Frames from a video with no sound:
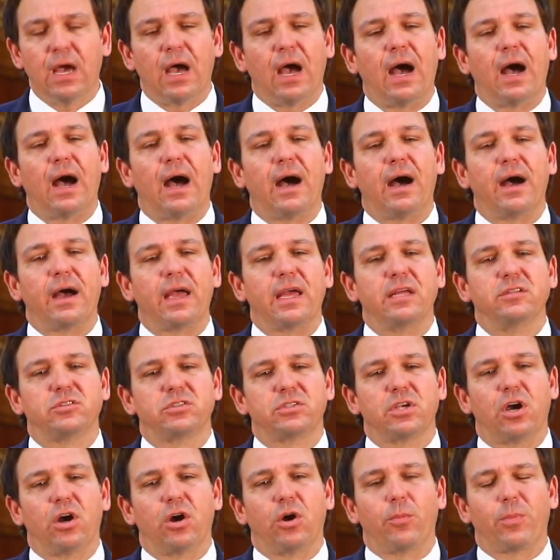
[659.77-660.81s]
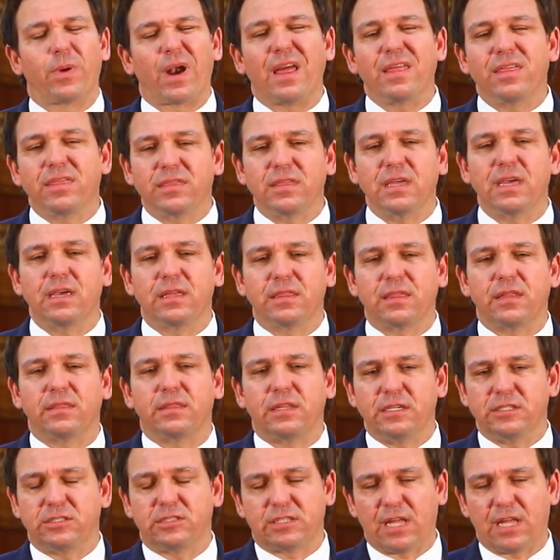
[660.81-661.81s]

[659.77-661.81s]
Uh, and so, but I think that these